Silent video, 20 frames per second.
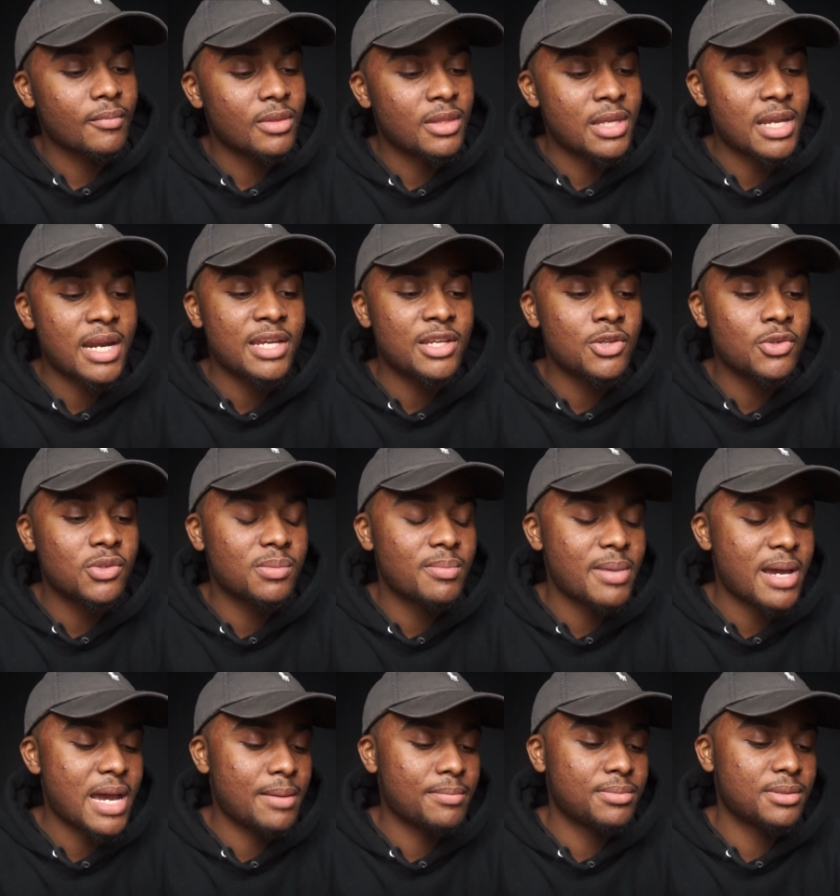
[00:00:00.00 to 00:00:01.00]
Then I use
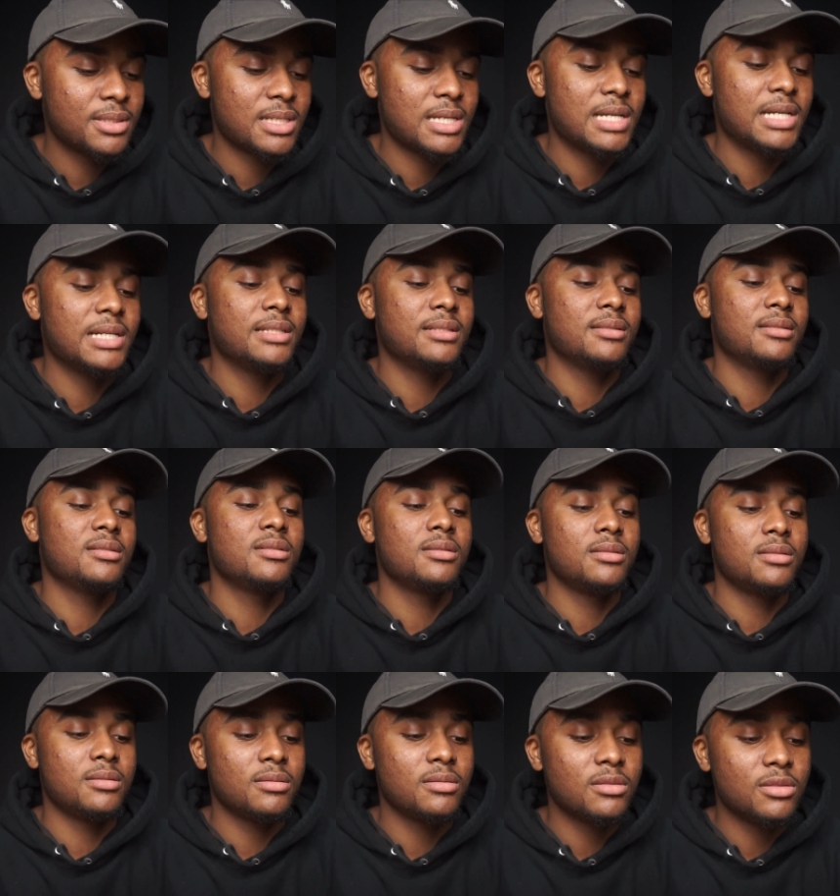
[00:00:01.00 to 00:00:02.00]
maps. I
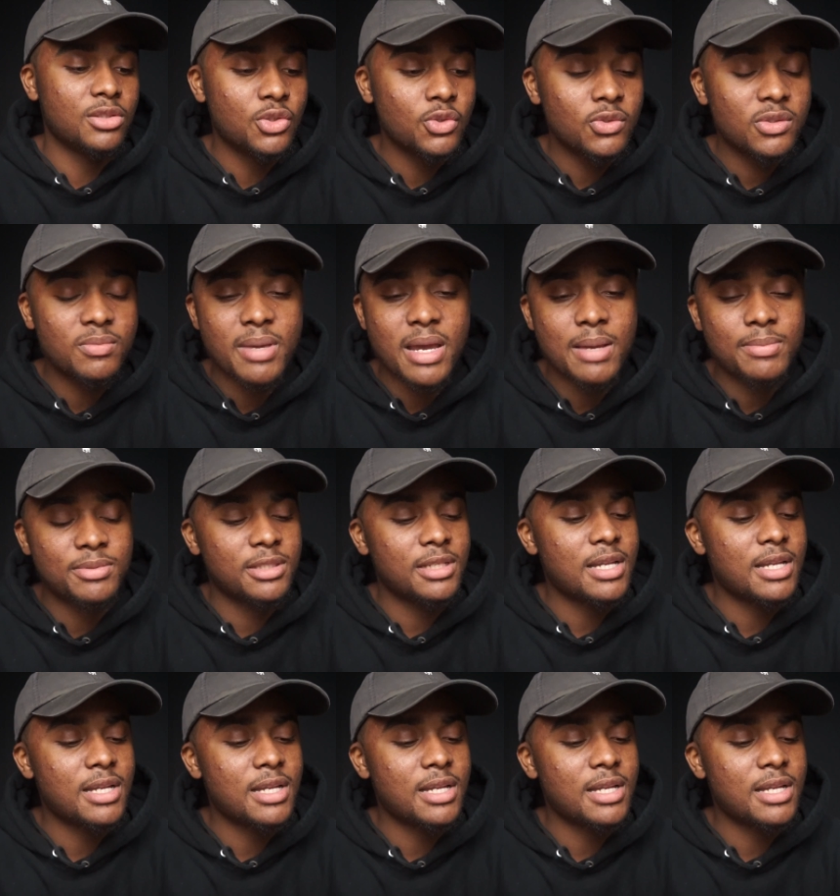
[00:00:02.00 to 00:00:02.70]
use maps a